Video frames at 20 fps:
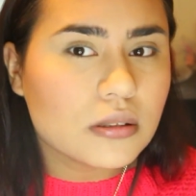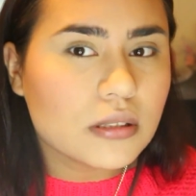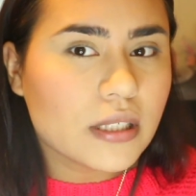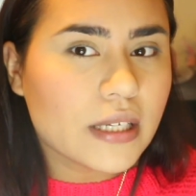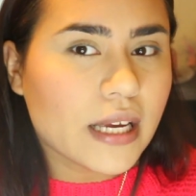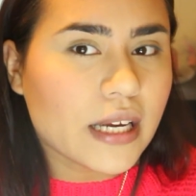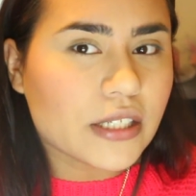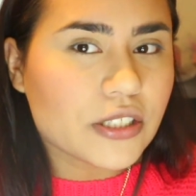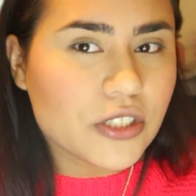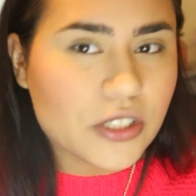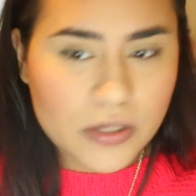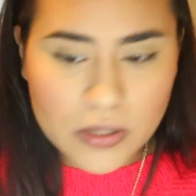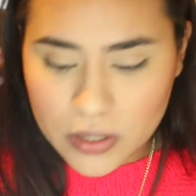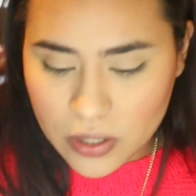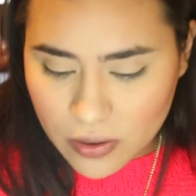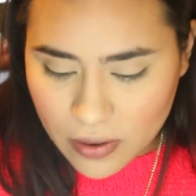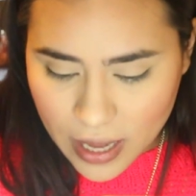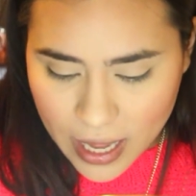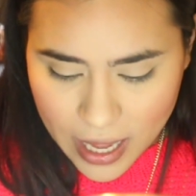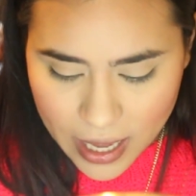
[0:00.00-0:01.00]
So yeah, just
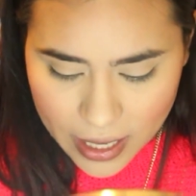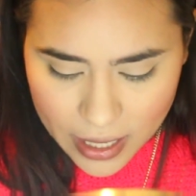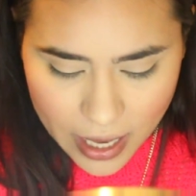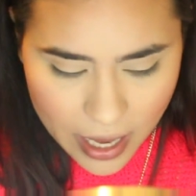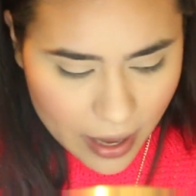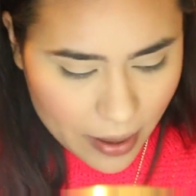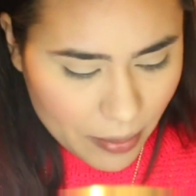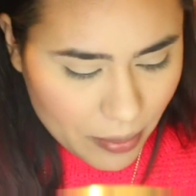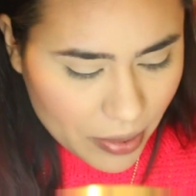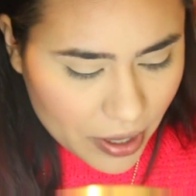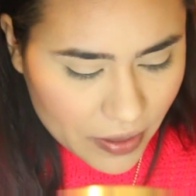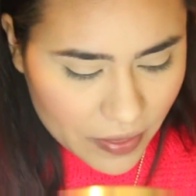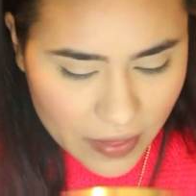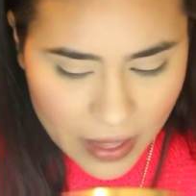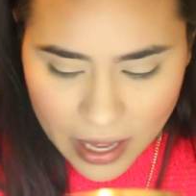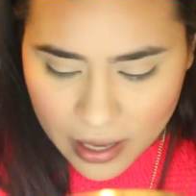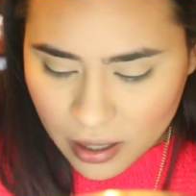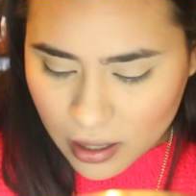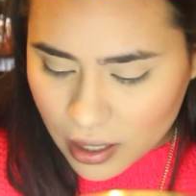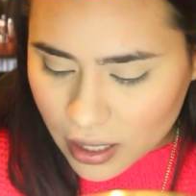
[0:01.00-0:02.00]
go ahead and put
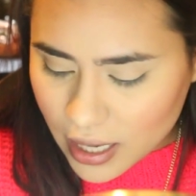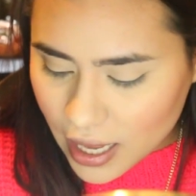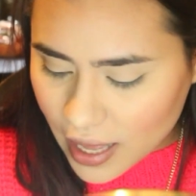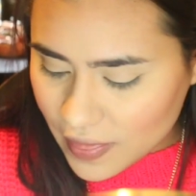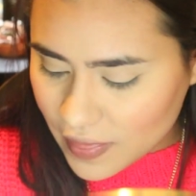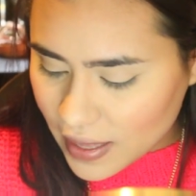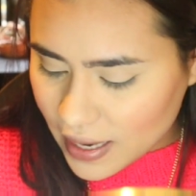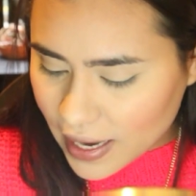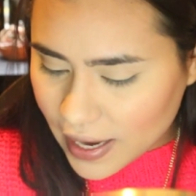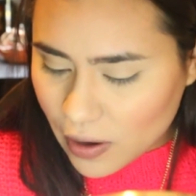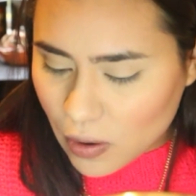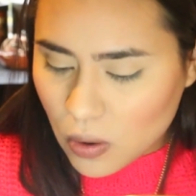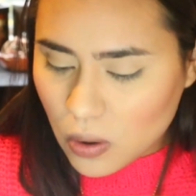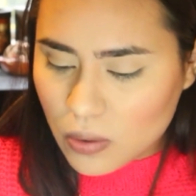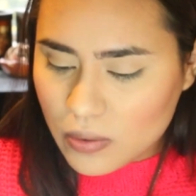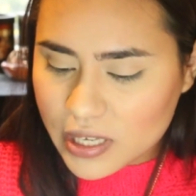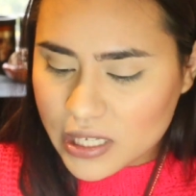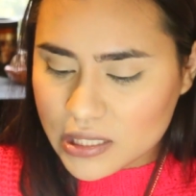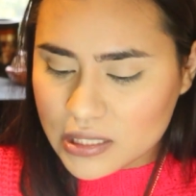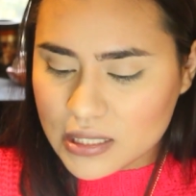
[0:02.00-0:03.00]
that on. And then I
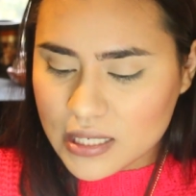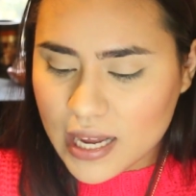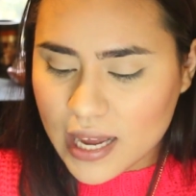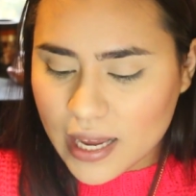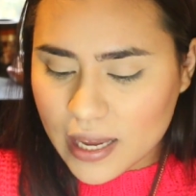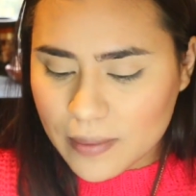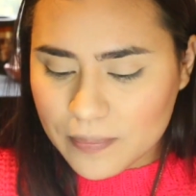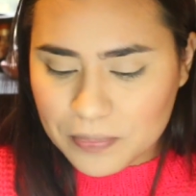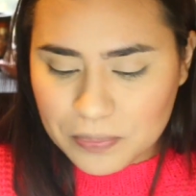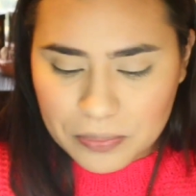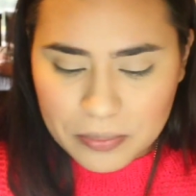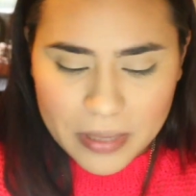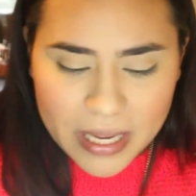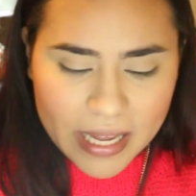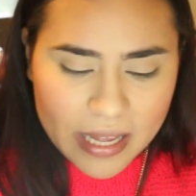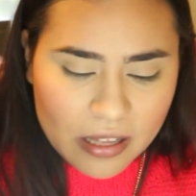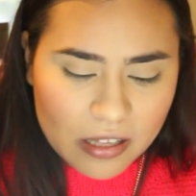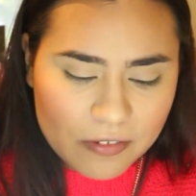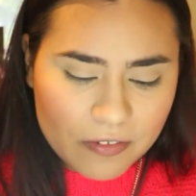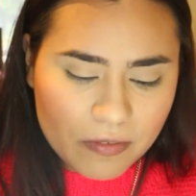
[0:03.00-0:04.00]
always take my
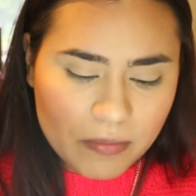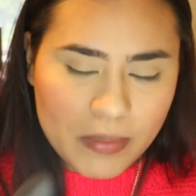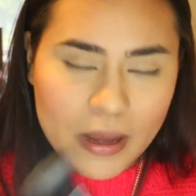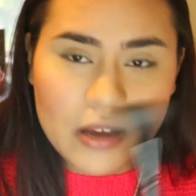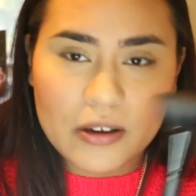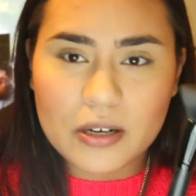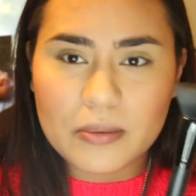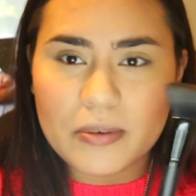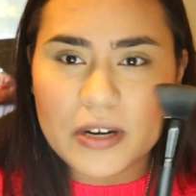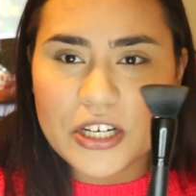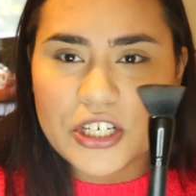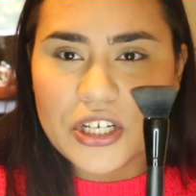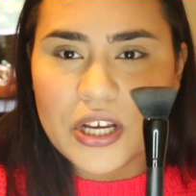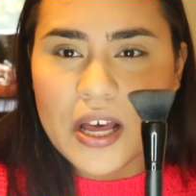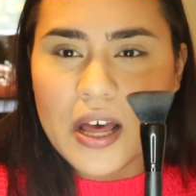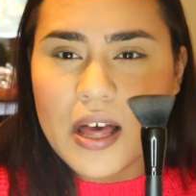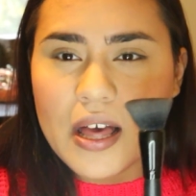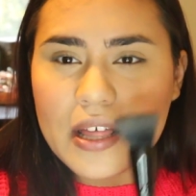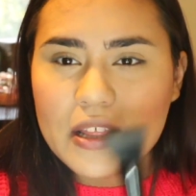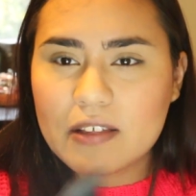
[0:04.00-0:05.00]
e.l.f. powder brush,
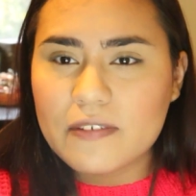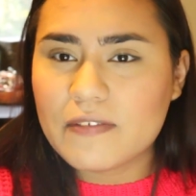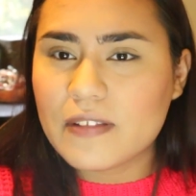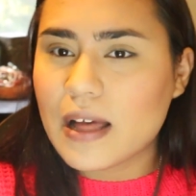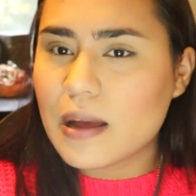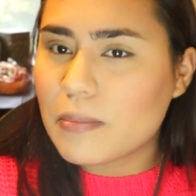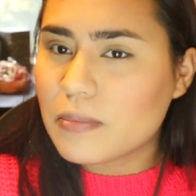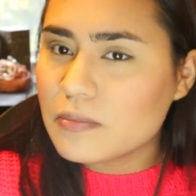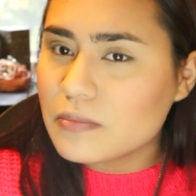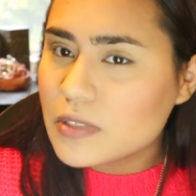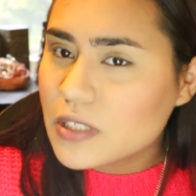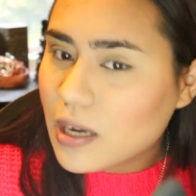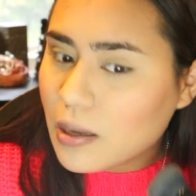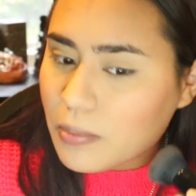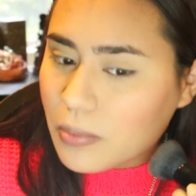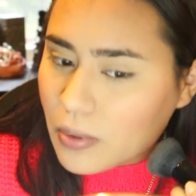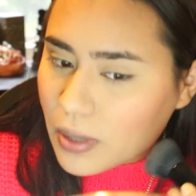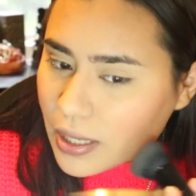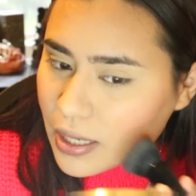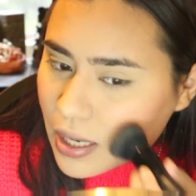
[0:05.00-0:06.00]
the flat
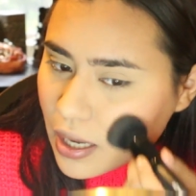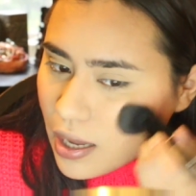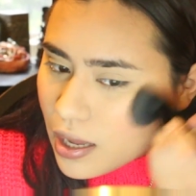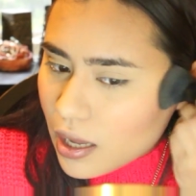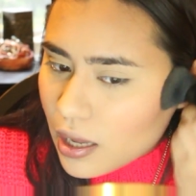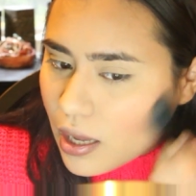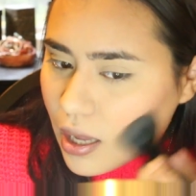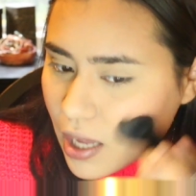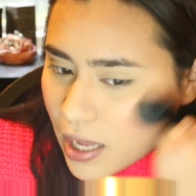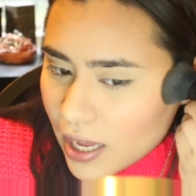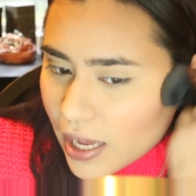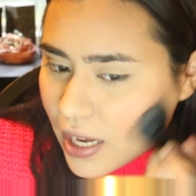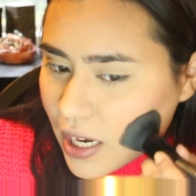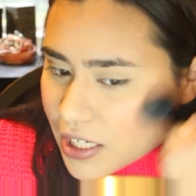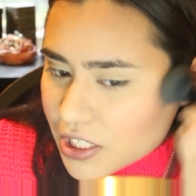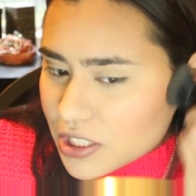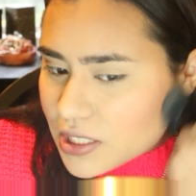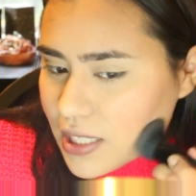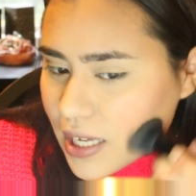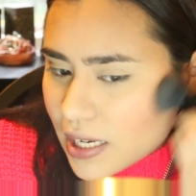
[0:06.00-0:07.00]
top one, and
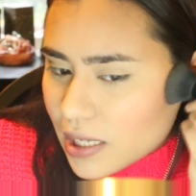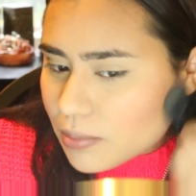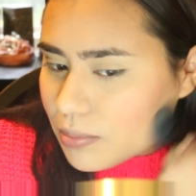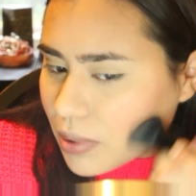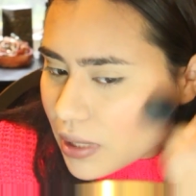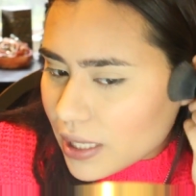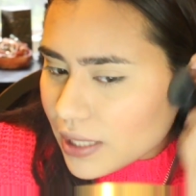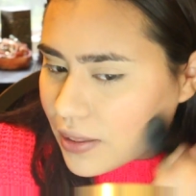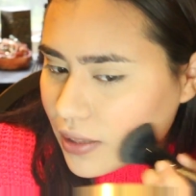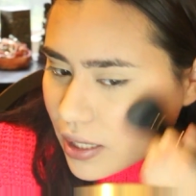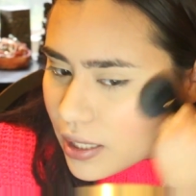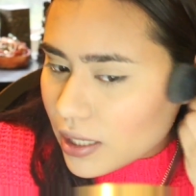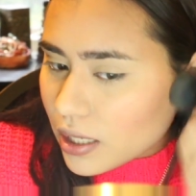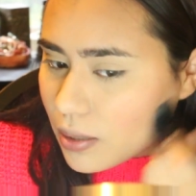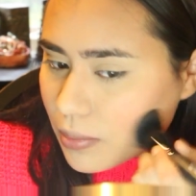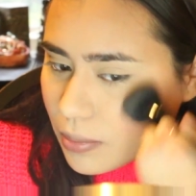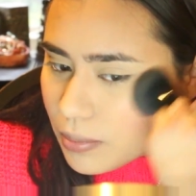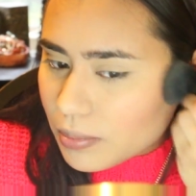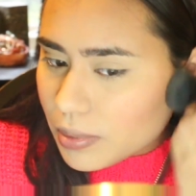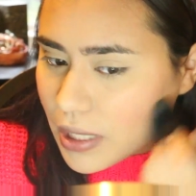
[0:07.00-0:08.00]
I just kind of blend
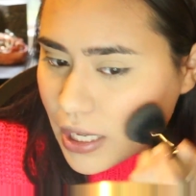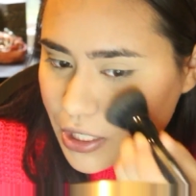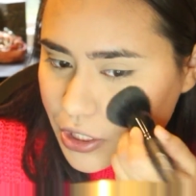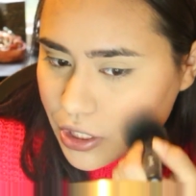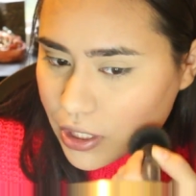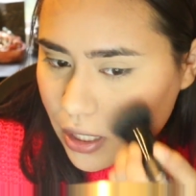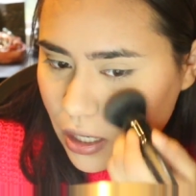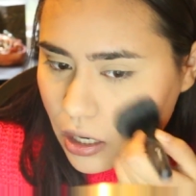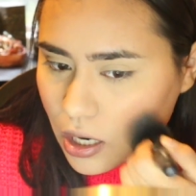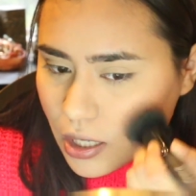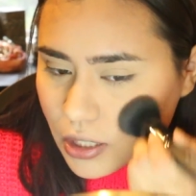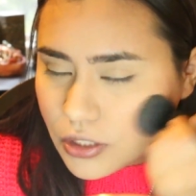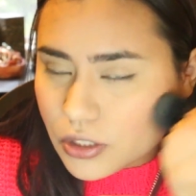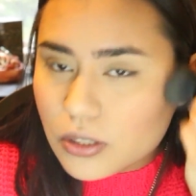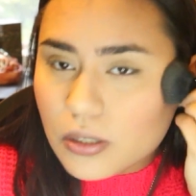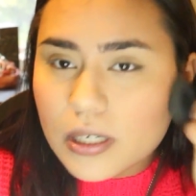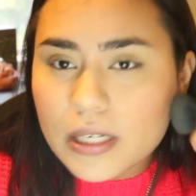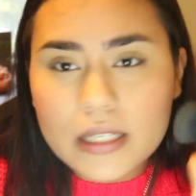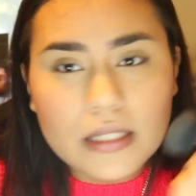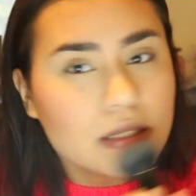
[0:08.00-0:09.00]
the blush and
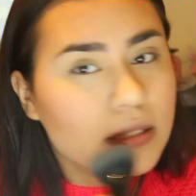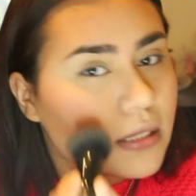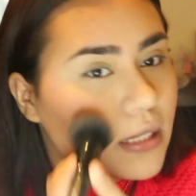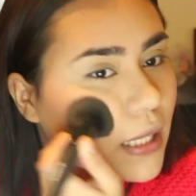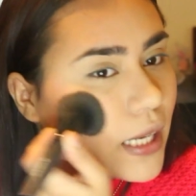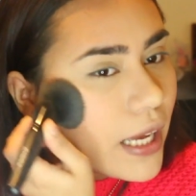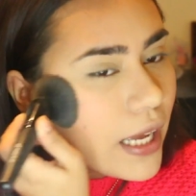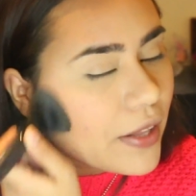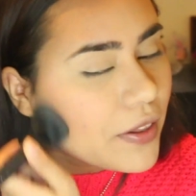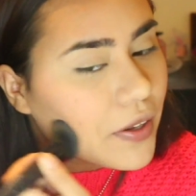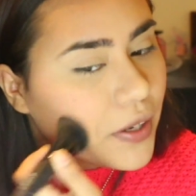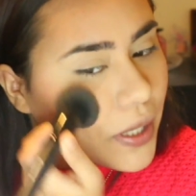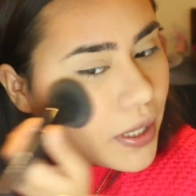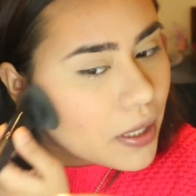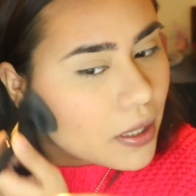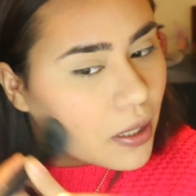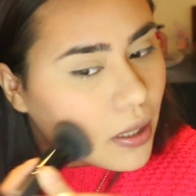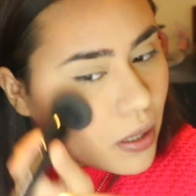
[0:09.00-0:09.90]
contour in together.